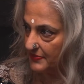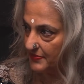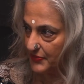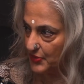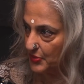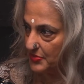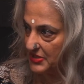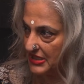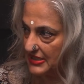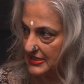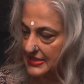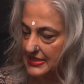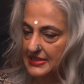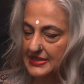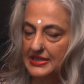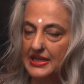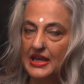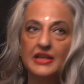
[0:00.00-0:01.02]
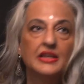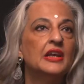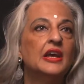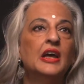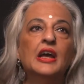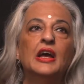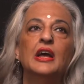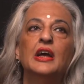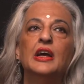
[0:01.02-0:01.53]
Nobody else does that.
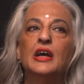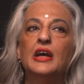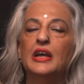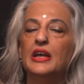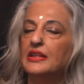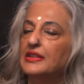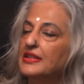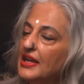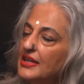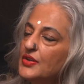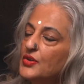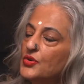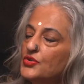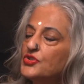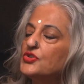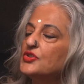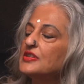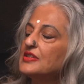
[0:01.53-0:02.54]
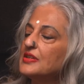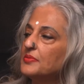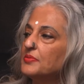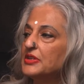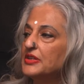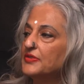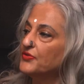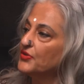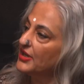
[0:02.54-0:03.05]
It then goes to
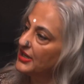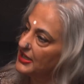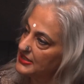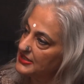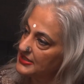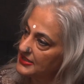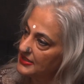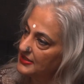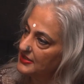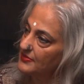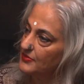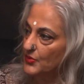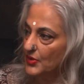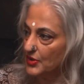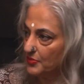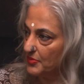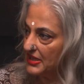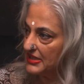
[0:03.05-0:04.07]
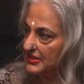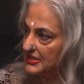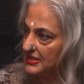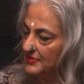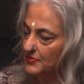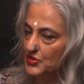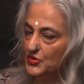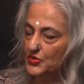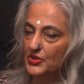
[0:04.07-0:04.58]
somebody for editing. One of my
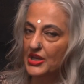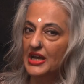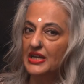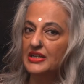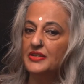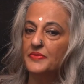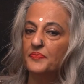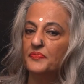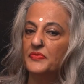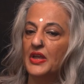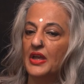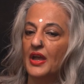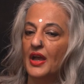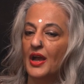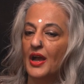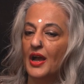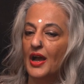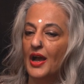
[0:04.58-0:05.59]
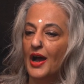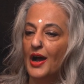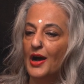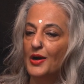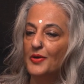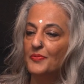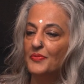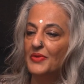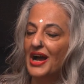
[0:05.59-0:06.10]
team do that.
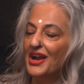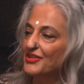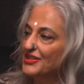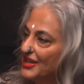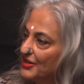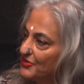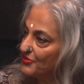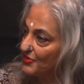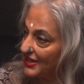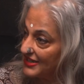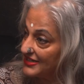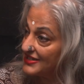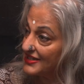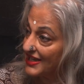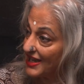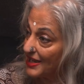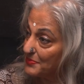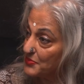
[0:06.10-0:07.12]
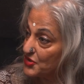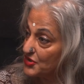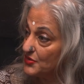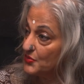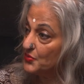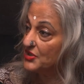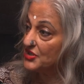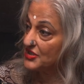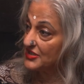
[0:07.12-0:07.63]
I then write a caption,
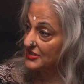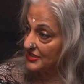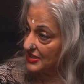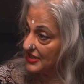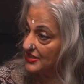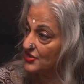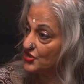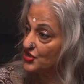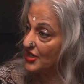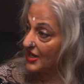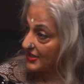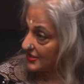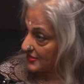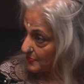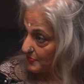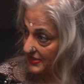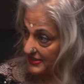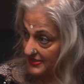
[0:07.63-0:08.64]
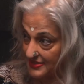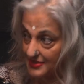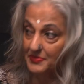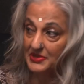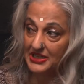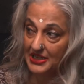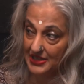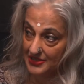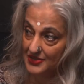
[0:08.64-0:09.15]
which is then checked by
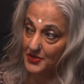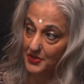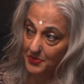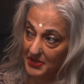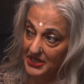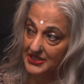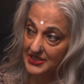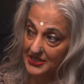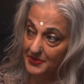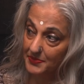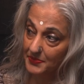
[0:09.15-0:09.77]
somebody else on my team.